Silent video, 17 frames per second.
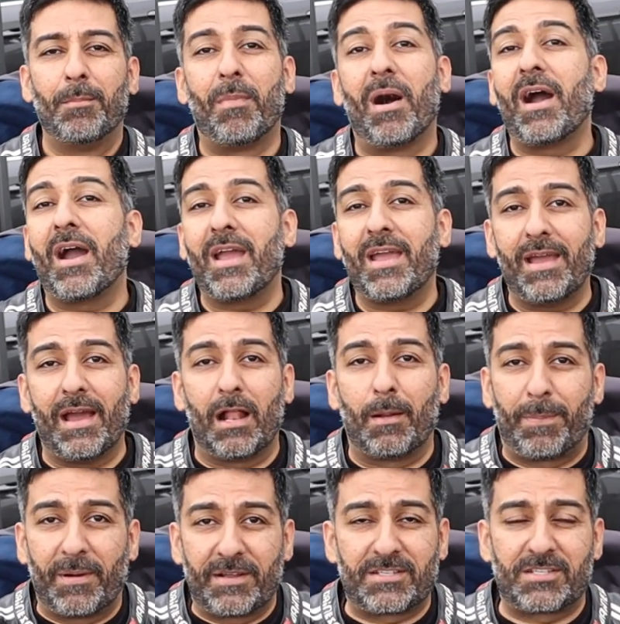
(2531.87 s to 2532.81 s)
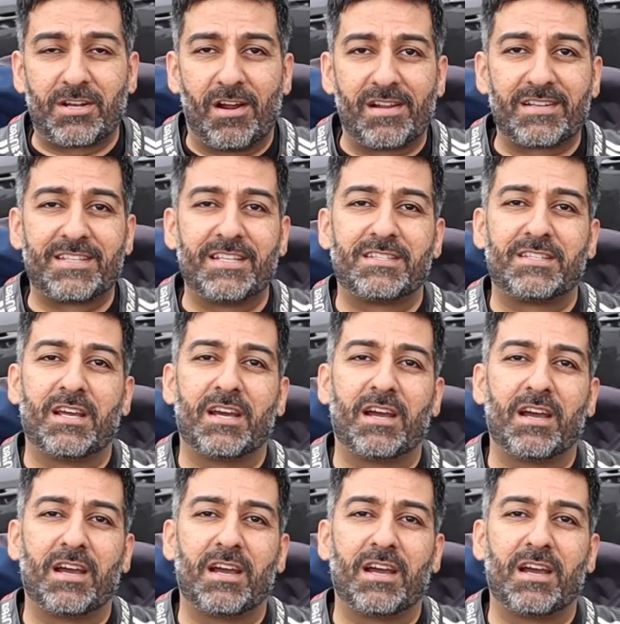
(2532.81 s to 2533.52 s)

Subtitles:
My Alpine Stars is